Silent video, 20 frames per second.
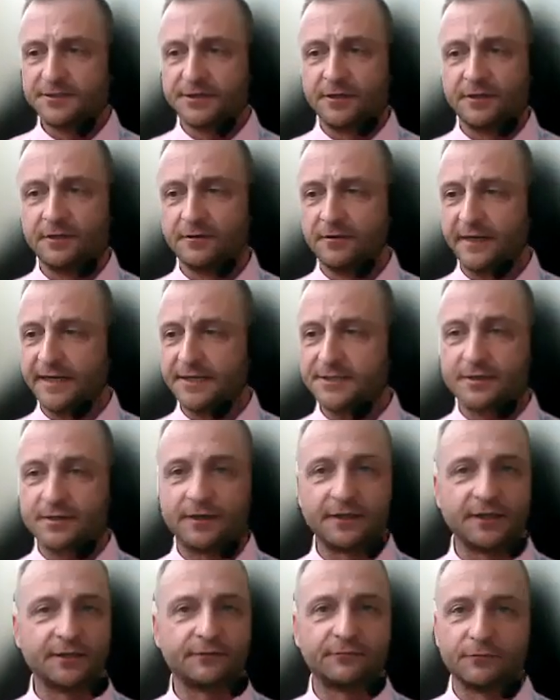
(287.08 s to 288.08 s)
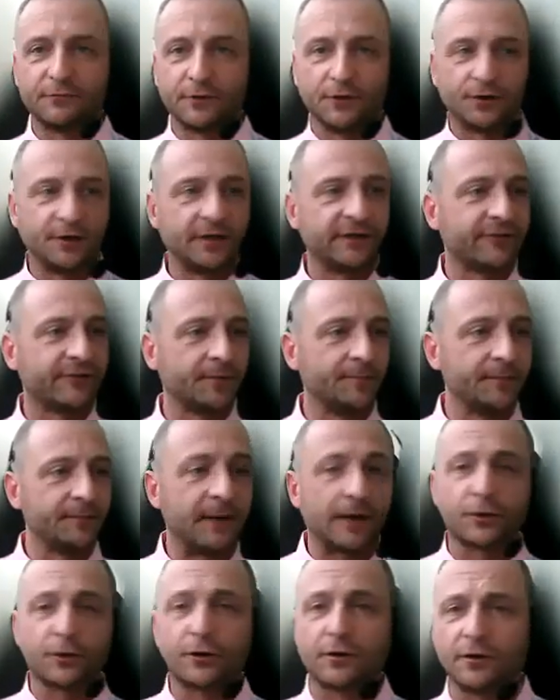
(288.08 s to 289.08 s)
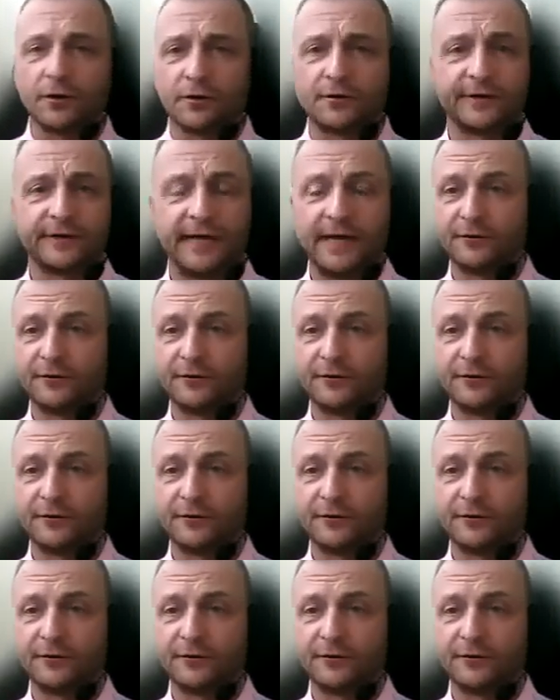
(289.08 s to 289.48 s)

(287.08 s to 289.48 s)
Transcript: So I started learning from him how to cook,